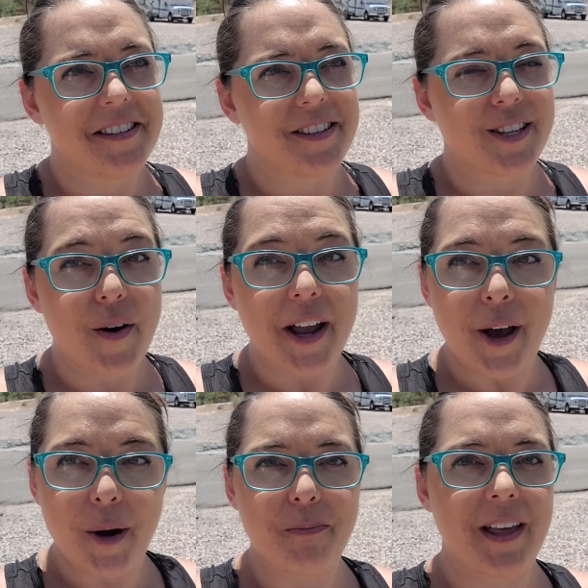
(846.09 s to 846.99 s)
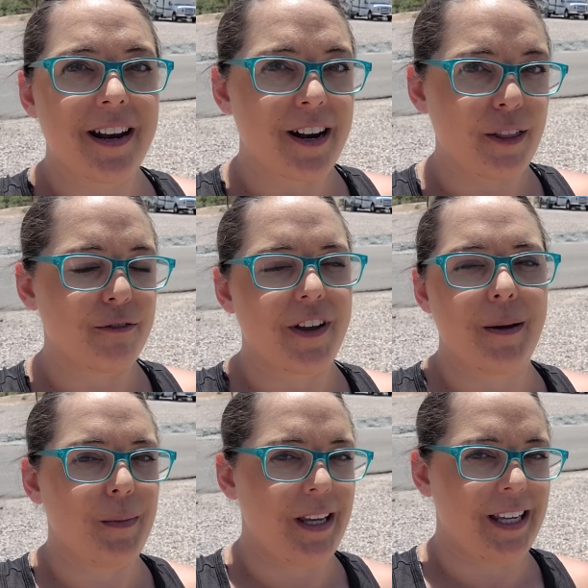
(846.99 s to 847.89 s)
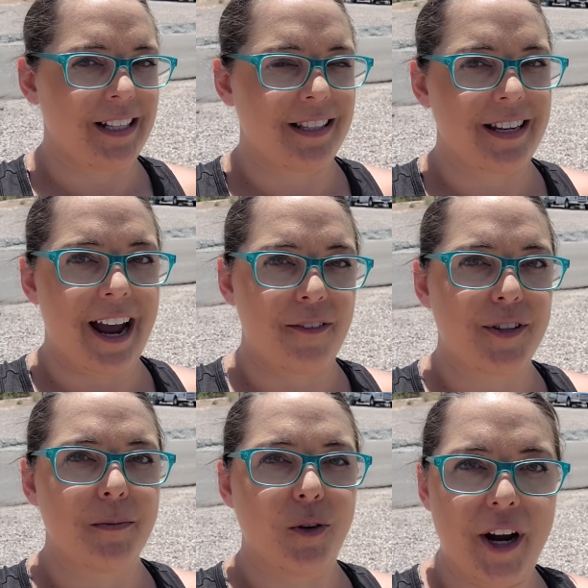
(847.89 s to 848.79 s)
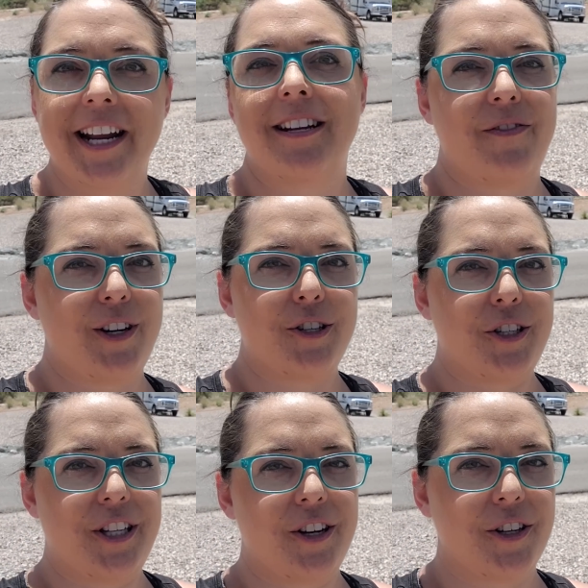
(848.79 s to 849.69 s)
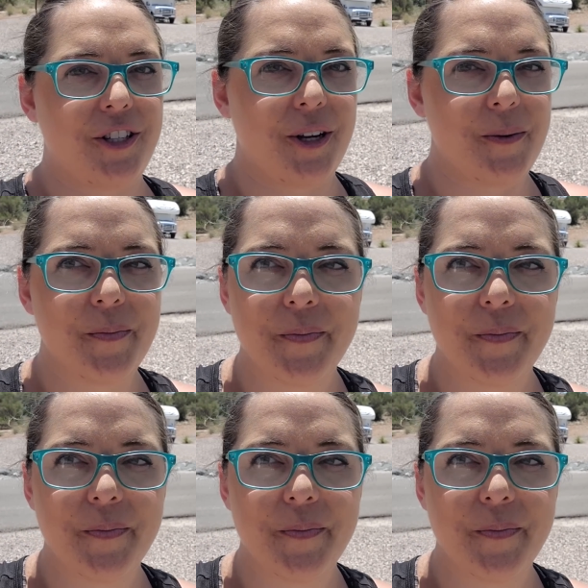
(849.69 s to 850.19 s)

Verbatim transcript: So I hope that another family gets to have some grand adventures in her too.